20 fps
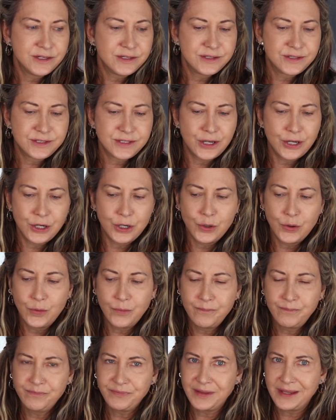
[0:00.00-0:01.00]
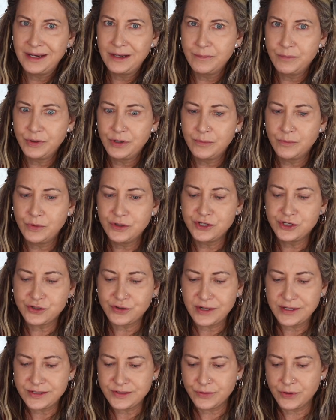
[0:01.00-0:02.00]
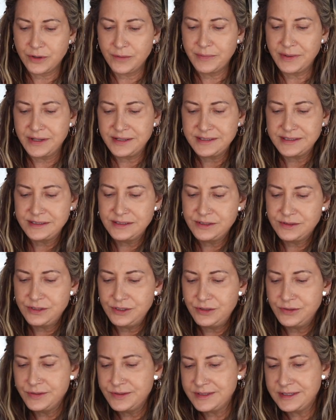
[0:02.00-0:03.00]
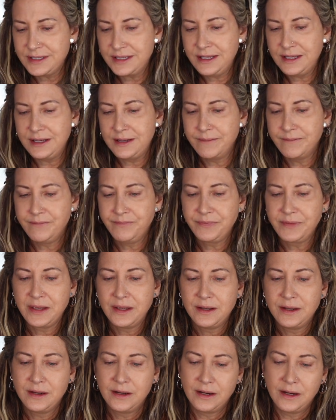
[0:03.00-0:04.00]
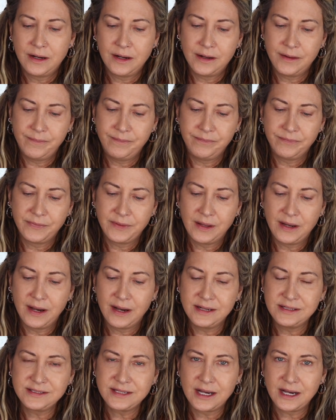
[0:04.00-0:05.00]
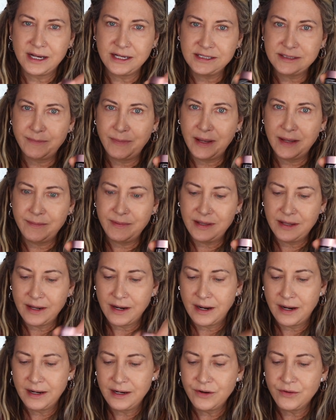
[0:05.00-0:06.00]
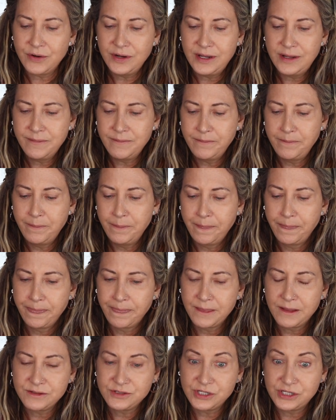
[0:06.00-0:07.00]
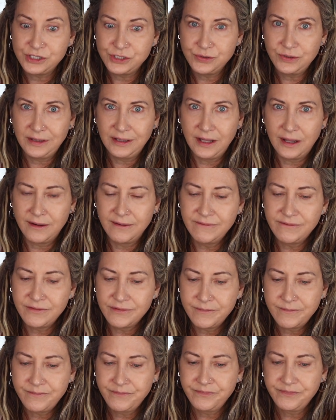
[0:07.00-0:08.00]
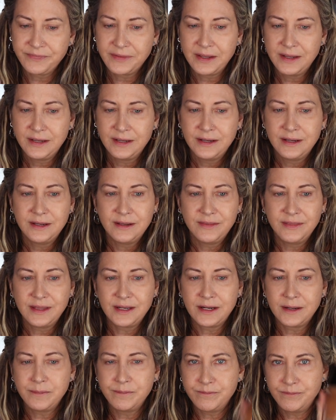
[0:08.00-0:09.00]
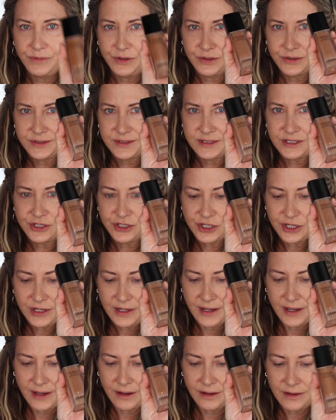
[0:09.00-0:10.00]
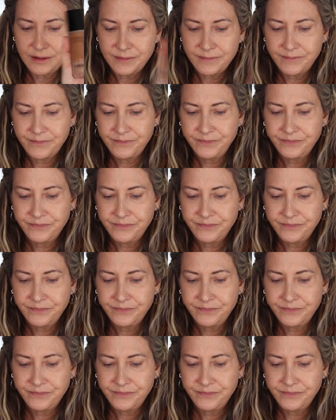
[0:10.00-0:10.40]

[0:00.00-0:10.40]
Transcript: so I didn't put a moisturizer on, but I did use the Eyes Baby Eye Cream, which I do love. Then I used the Chanel.